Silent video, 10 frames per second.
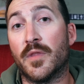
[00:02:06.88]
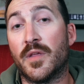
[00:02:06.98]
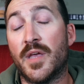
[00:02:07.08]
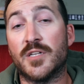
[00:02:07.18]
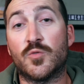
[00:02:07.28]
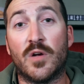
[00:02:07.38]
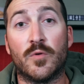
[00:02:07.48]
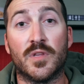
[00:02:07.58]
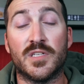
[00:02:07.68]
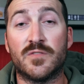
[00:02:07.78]
Catch, weigh,
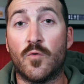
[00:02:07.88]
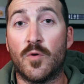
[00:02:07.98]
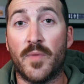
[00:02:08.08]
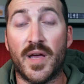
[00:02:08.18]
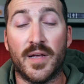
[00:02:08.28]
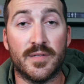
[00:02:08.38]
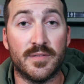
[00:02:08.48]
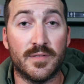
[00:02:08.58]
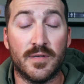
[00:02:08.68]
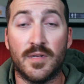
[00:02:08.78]
release format,
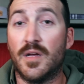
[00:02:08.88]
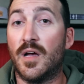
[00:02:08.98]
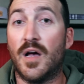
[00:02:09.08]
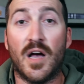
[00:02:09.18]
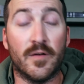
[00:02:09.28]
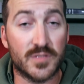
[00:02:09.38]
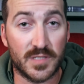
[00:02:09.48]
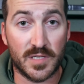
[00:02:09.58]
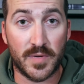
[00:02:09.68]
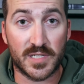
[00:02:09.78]

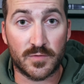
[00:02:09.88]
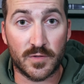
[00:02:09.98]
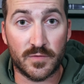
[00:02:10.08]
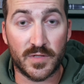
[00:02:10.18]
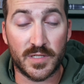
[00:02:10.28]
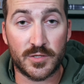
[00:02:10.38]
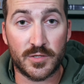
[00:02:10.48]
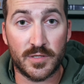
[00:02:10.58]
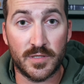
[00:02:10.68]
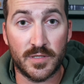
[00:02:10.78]
obviously the best for the fish.